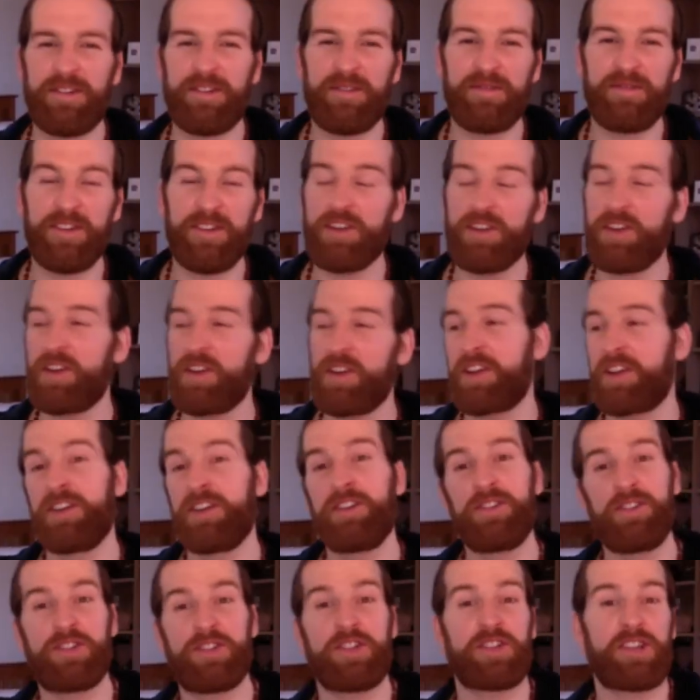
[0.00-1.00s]
you
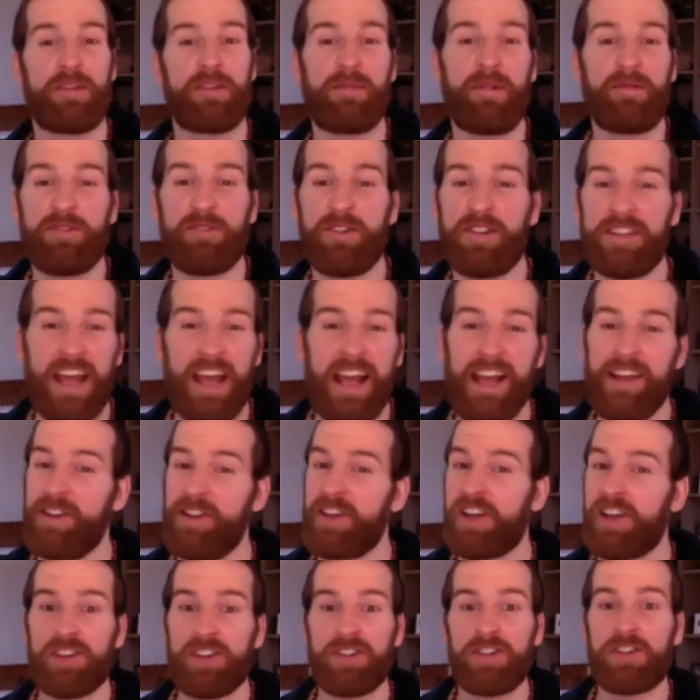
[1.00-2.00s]
can just come up for a day, you
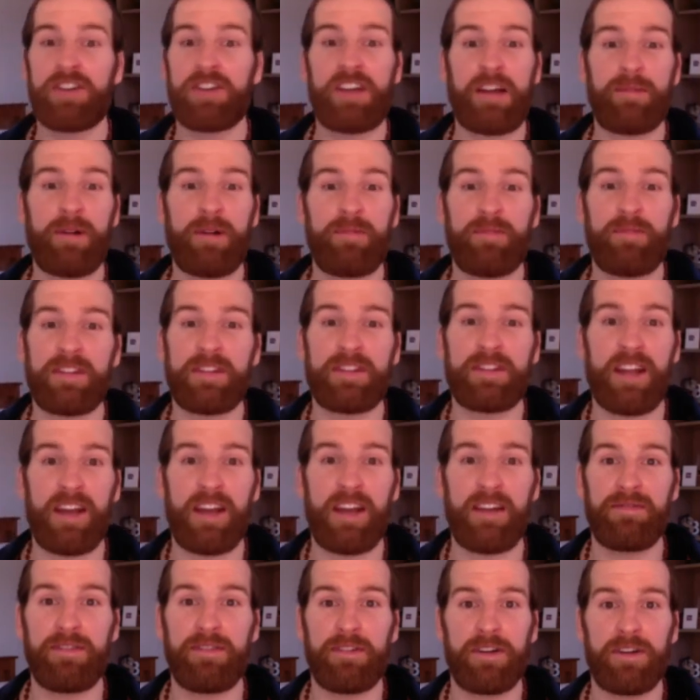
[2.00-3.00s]
can come up and stay
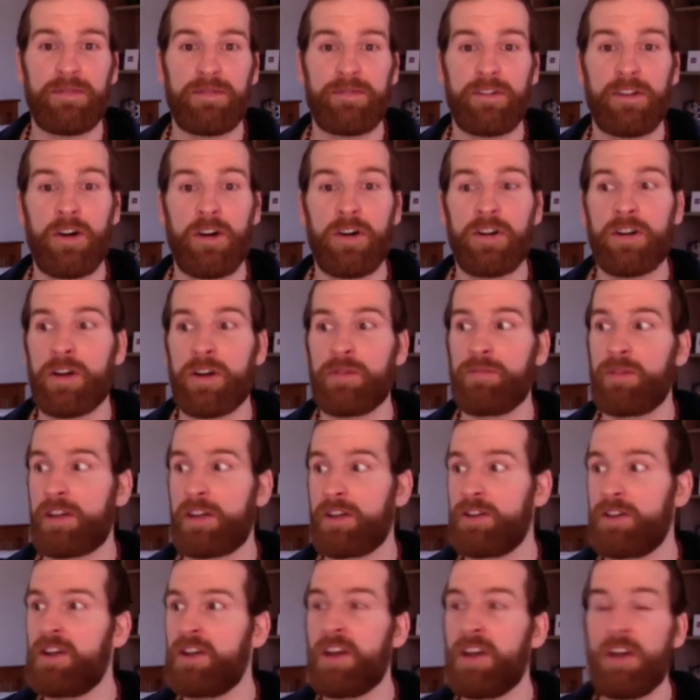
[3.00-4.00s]
for longer, and we
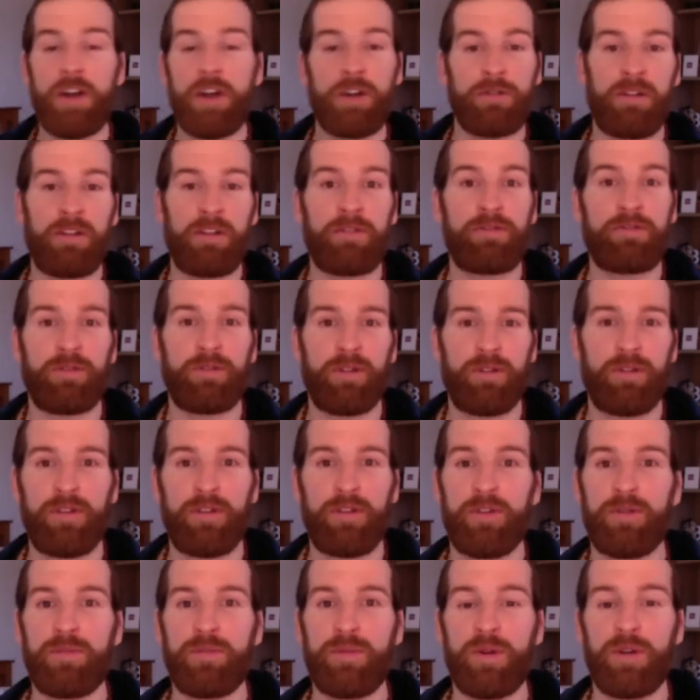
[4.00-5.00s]
can run through a
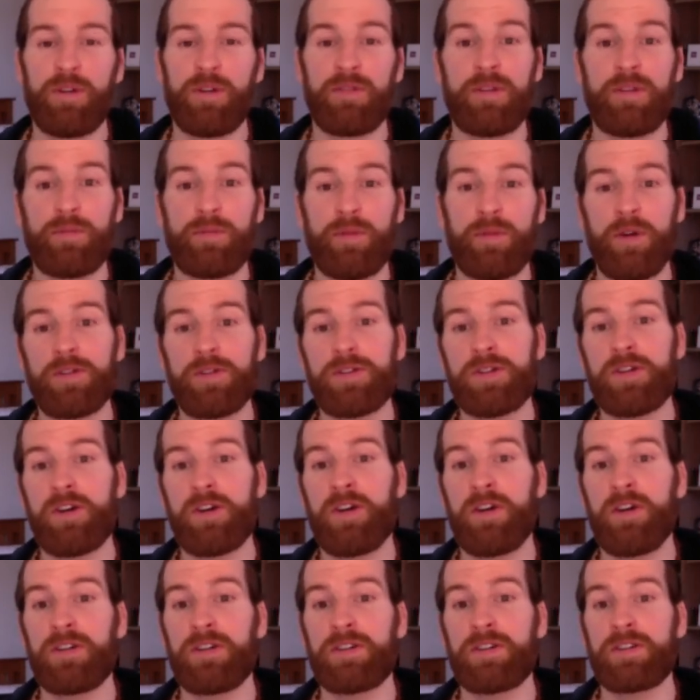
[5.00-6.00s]
few more of the
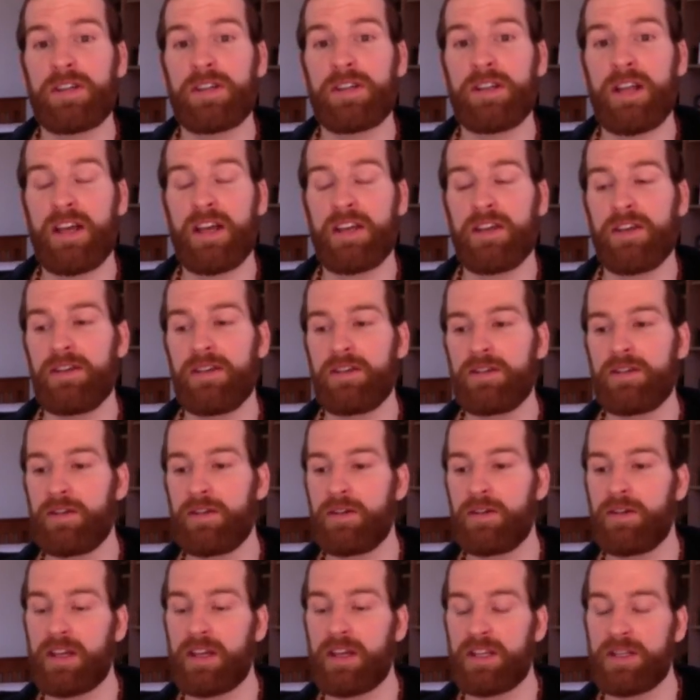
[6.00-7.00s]
protocols and let you,
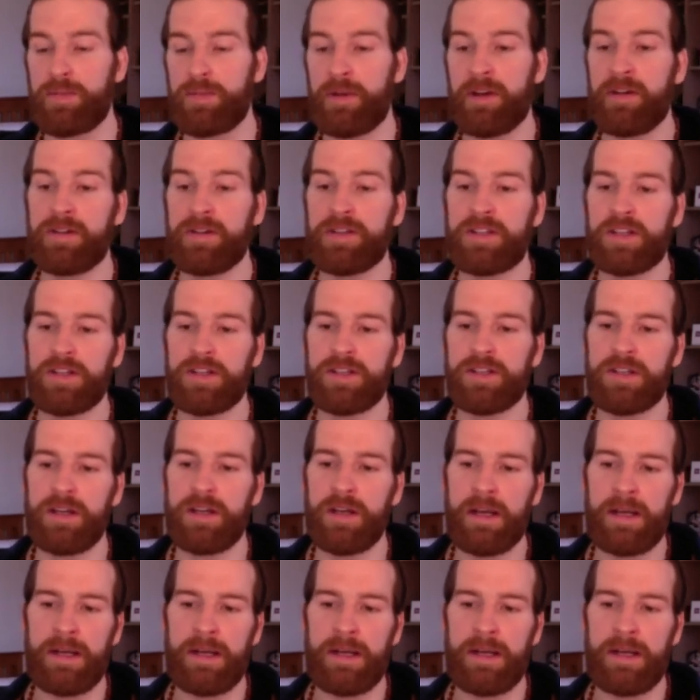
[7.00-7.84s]
experience, because